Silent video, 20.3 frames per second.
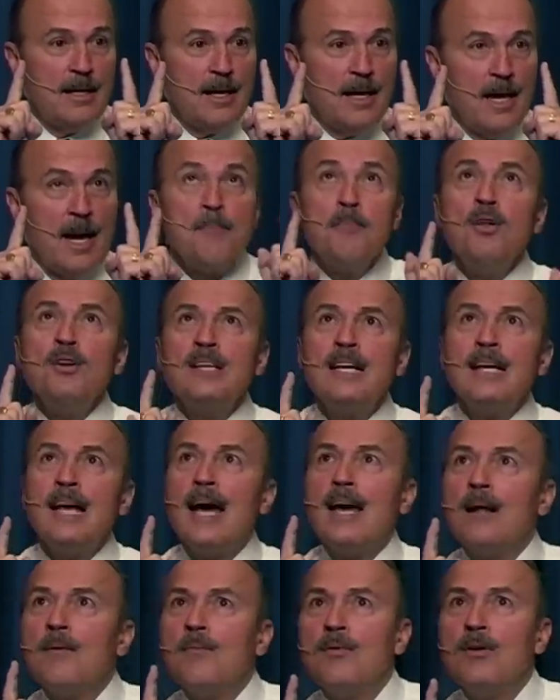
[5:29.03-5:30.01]
And I'm looking
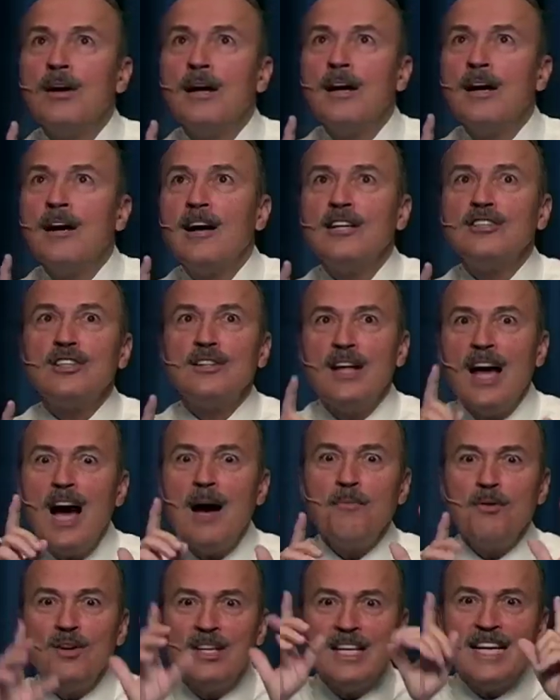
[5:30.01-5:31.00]
at them. So now
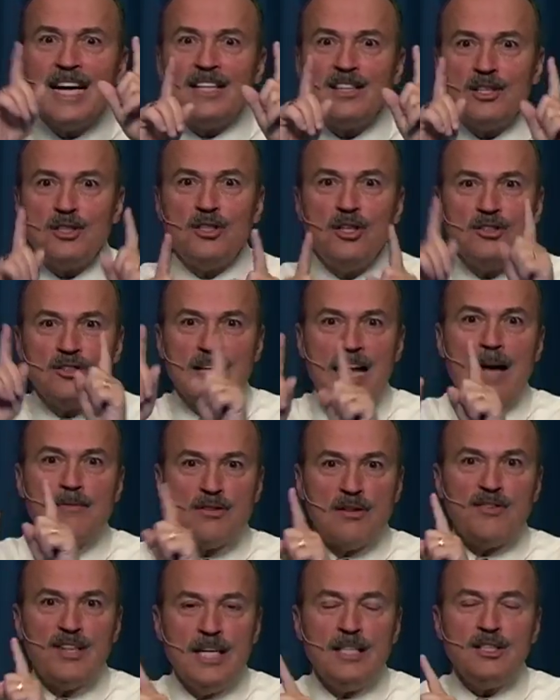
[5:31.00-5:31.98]
I'm looking at the two
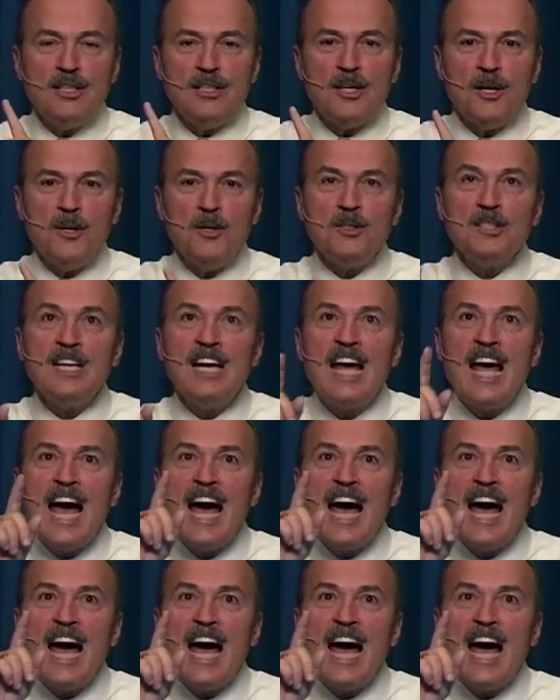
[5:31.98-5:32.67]
stabs of each of those,